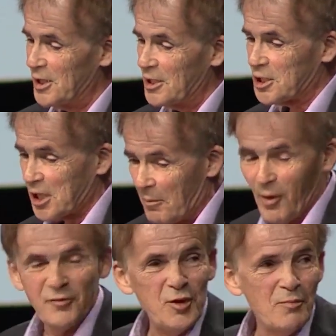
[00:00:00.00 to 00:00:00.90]
Some
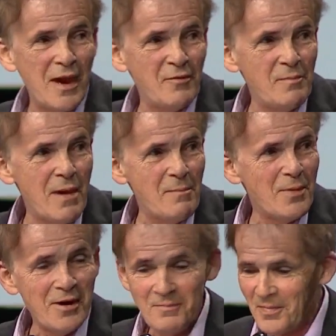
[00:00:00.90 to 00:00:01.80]
of you may
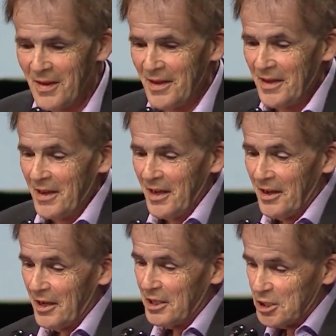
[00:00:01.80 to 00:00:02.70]
remember
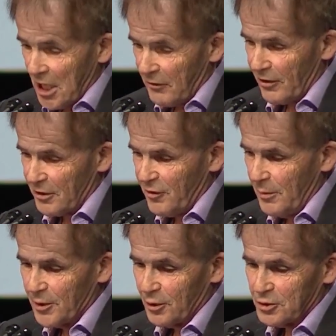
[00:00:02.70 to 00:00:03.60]
the General
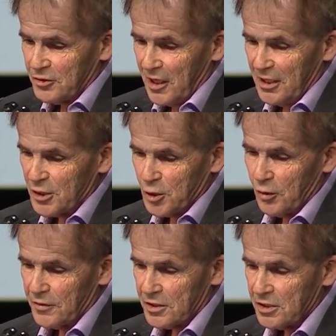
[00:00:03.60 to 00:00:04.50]
Agreement on Trade and
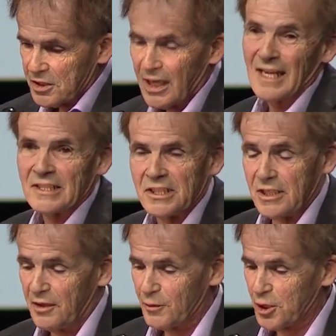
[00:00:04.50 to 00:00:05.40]
Services, GATS,
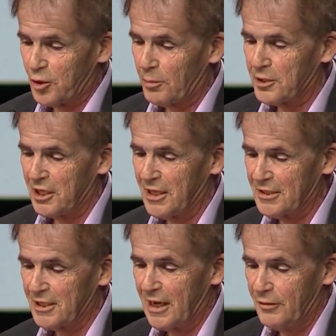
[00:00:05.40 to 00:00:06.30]
that was adopted in
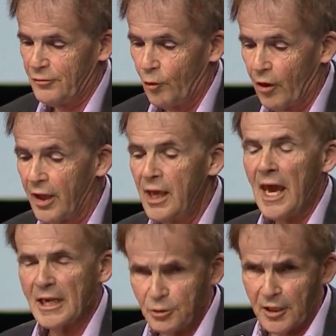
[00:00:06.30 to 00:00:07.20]
1994.
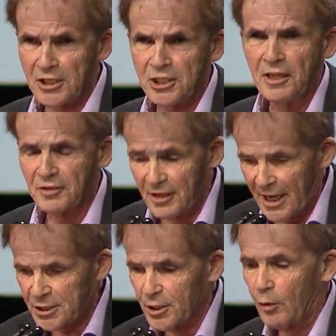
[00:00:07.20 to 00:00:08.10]
Education
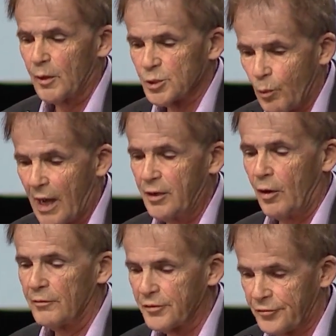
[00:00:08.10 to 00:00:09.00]
International was one
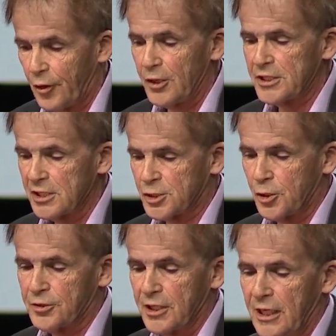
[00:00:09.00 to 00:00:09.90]
of the first and
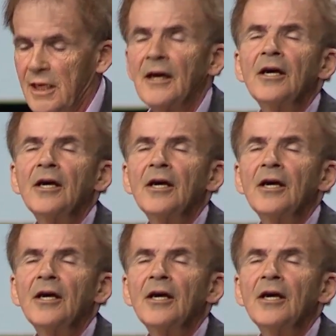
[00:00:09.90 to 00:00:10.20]
certainly